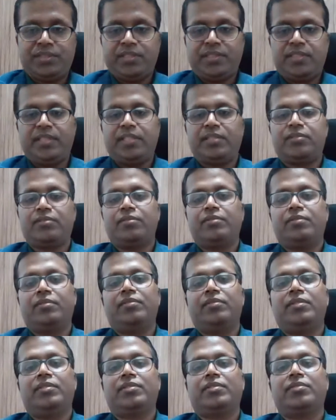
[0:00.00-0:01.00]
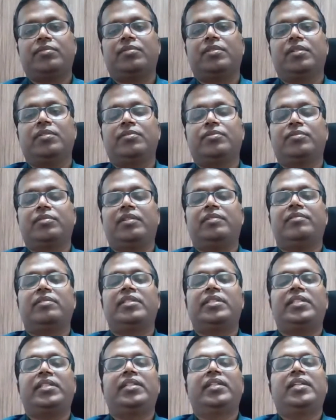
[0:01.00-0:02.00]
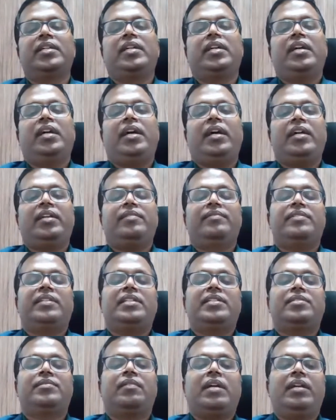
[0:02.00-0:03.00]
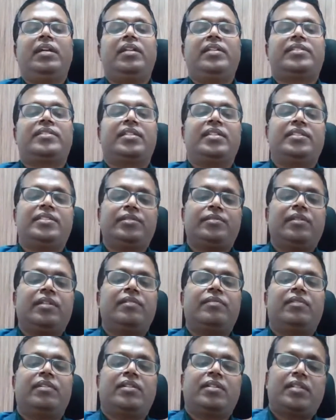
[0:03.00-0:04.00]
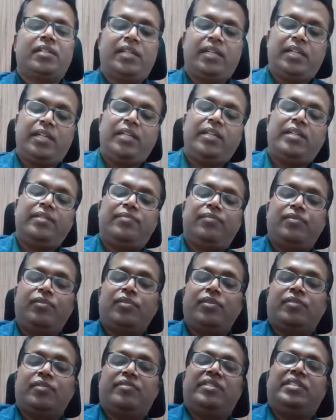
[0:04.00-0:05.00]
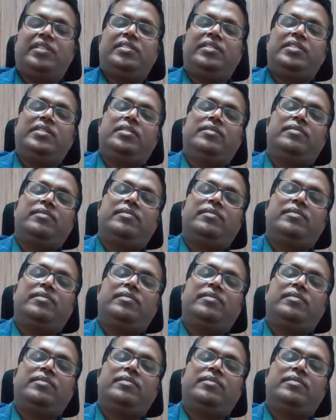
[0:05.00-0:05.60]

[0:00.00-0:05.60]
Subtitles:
there you should also avoid. And if there is bilateral tubal block and a poor ovarian reserve,